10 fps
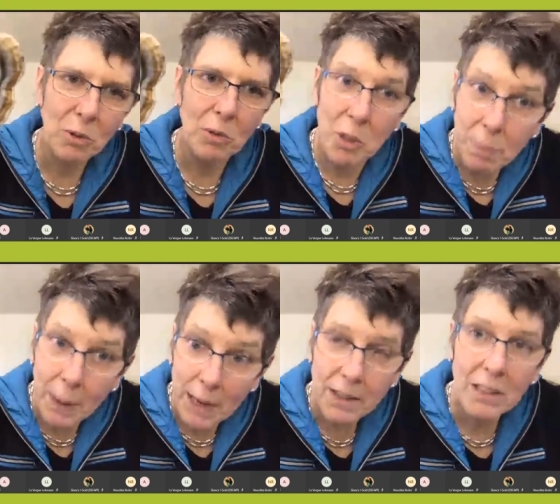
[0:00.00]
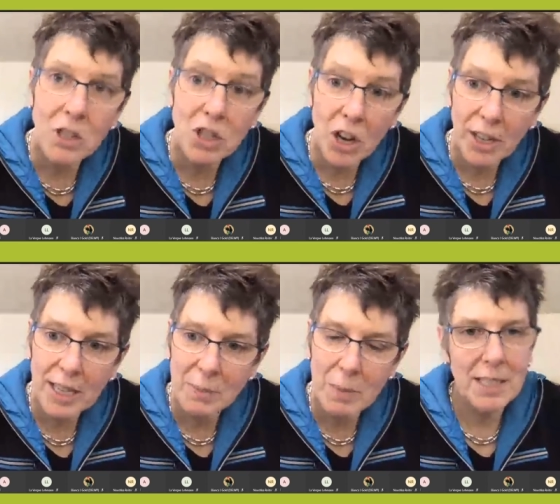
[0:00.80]
Tibetan and
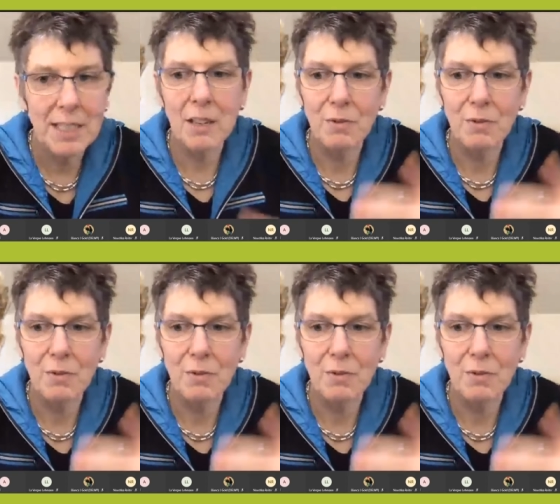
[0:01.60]
Chinese medicine.